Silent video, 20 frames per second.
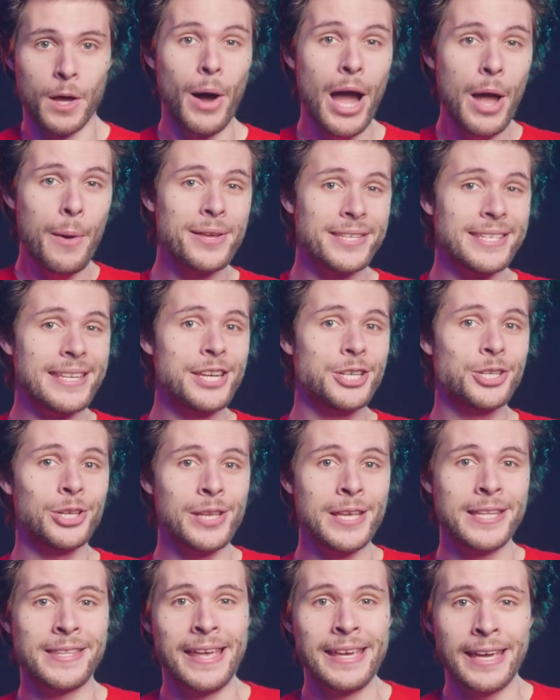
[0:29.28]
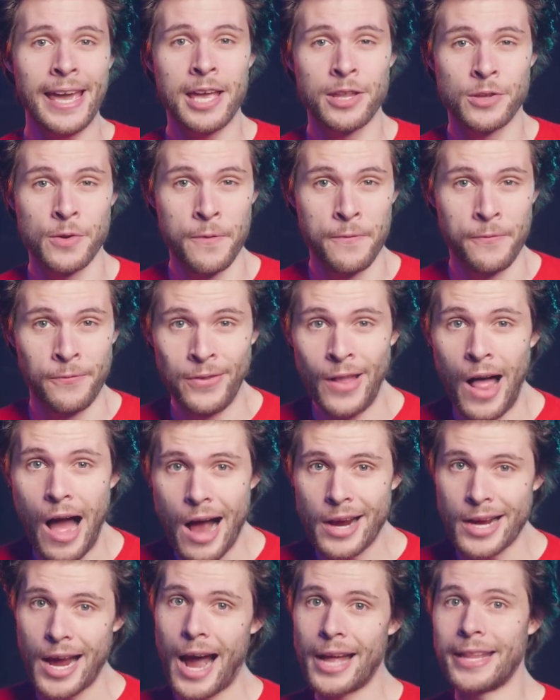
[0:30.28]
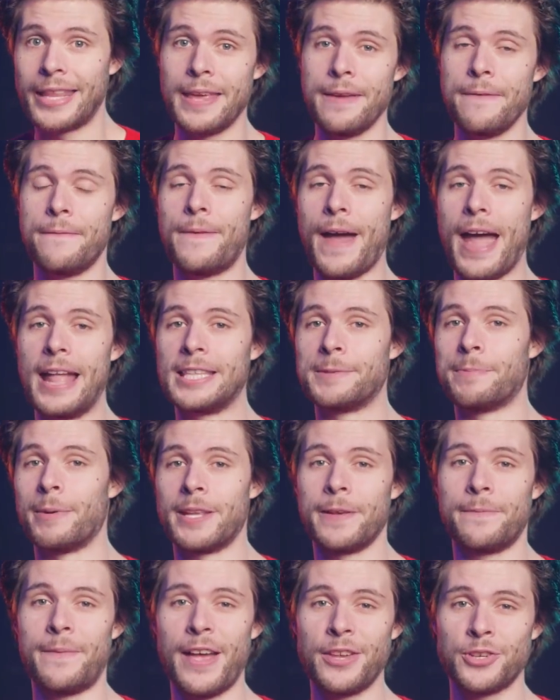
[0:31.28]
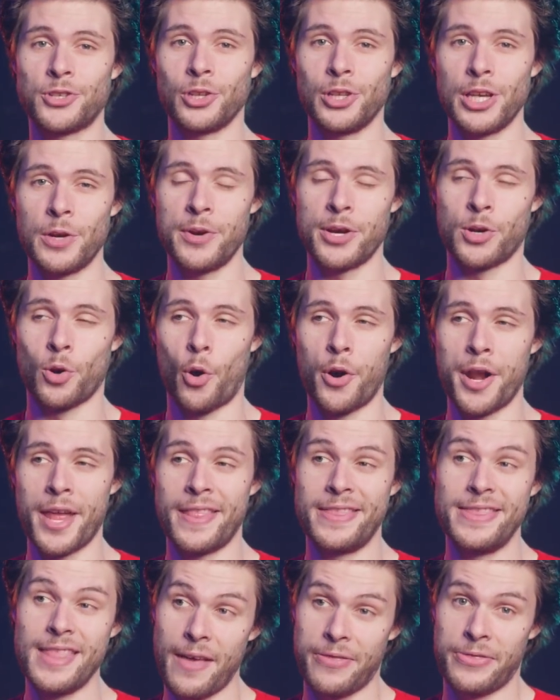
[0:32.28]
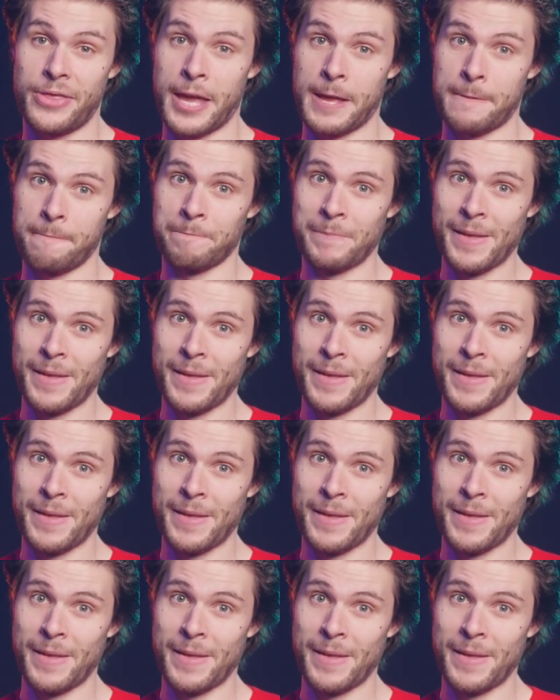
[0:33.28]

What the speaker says: Now, I was initially thinking to vlog on the event, but eventually recorded nothing.